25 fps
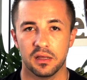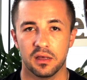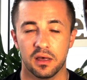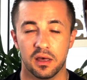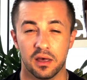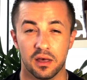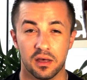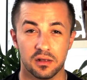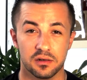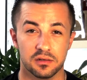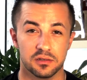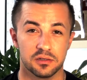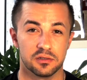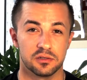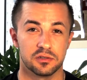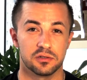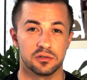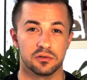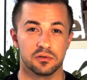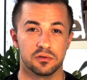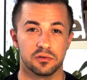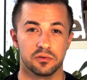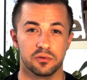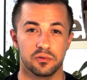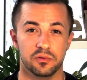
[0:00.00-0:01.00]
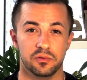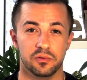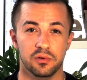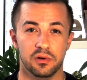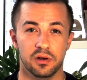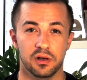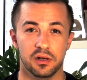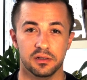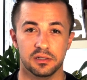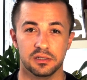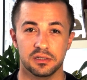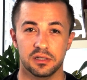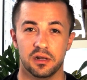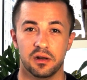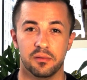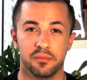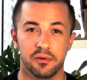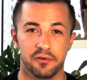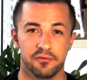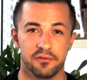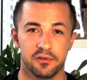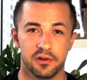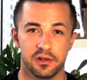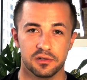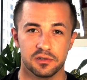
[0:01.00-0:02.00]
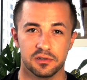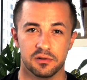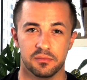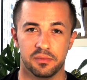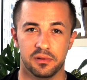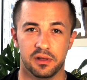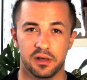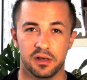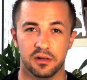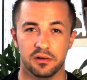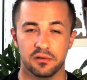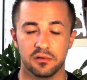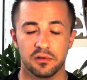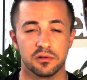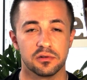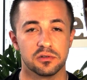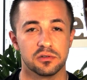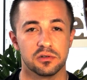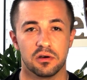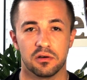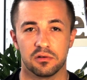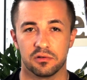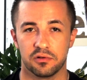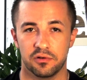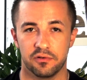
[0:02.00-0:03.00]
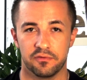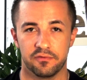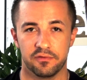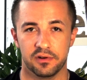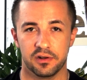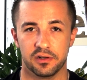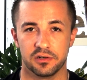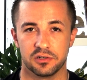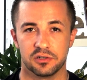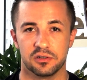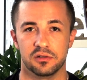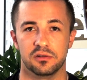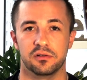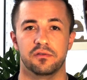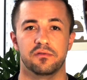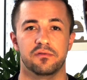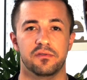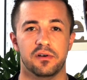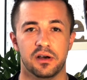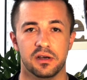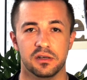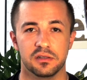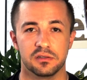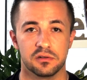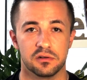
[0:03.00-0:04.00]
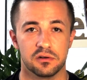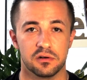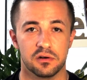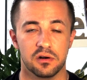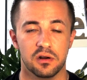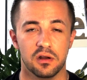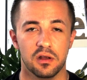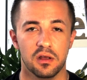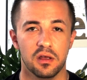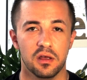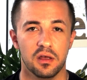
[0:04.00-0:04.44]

And to uh, set up a financial plan, you can talk to your financial advisor